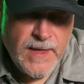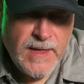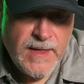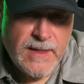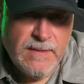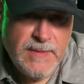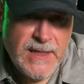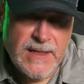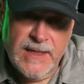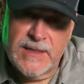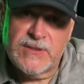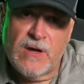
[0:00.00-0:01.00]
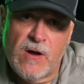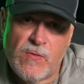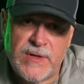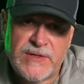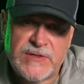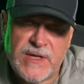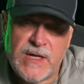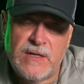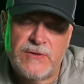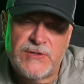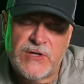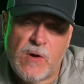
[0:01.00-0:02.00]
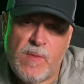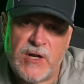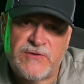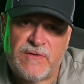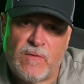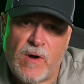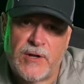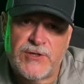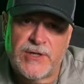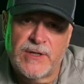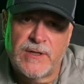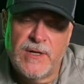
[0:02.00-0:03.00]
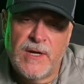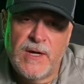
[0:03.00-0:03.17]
Um, and as always, thank you so much for watching,